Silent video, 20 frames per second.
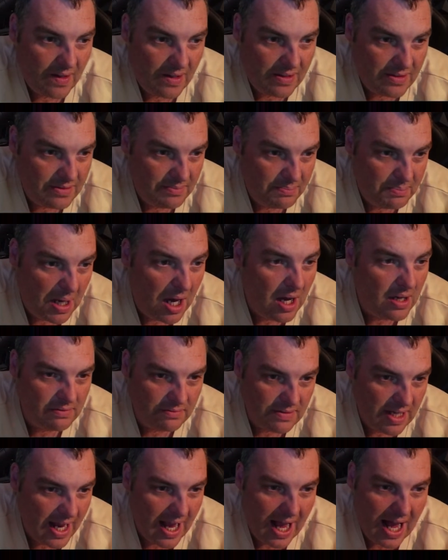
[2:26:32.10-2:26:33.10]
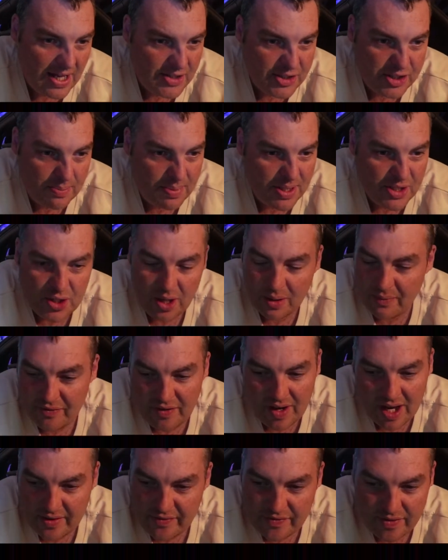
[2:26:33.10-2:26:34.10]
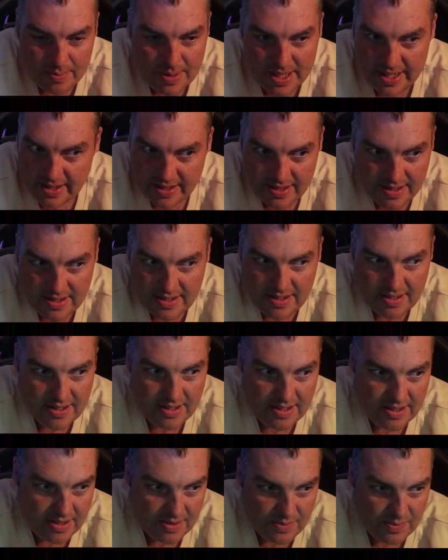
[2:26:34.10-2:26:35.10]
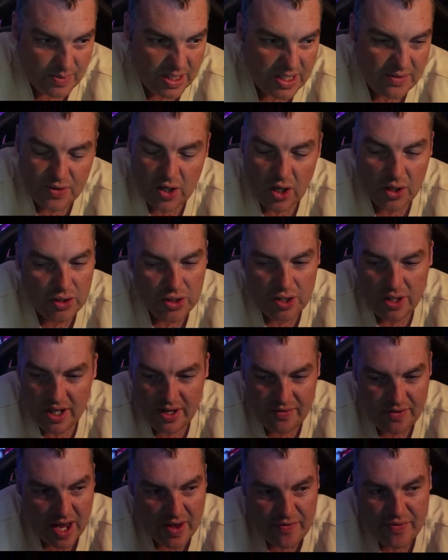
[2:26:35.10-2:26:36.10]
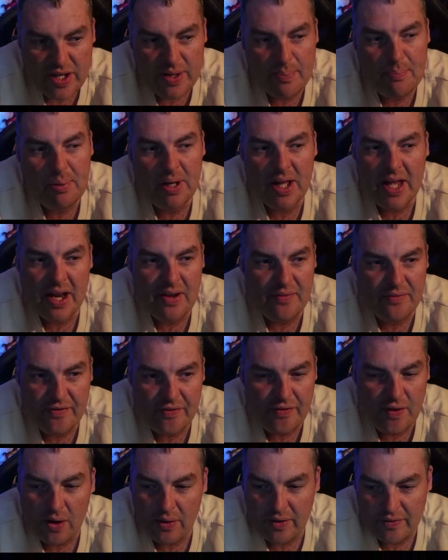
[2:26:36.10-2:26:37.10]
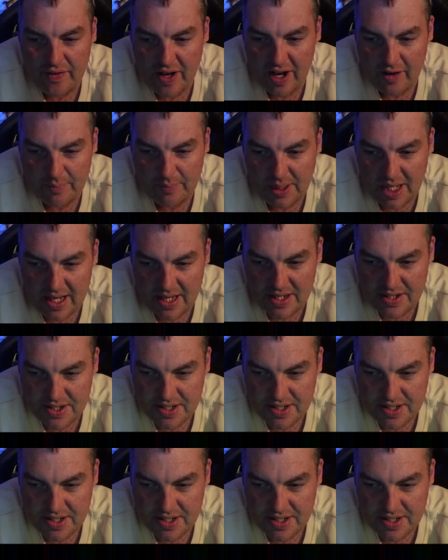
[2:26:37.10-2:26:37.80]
But it has to be top 5 for me. When you've got... If you bring in 4 or 5 players,